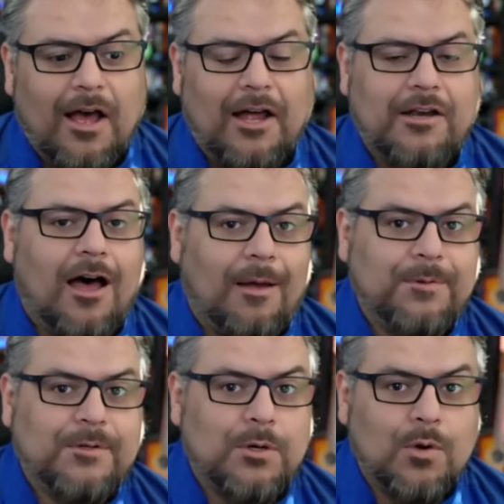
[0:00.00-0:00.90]
an
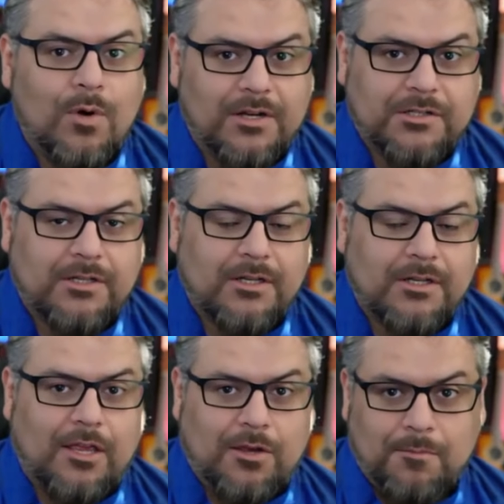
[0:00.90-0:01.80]
optional question
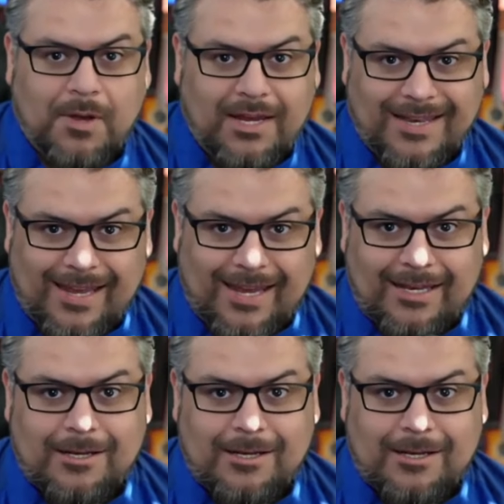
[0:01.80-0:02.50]
that you might need,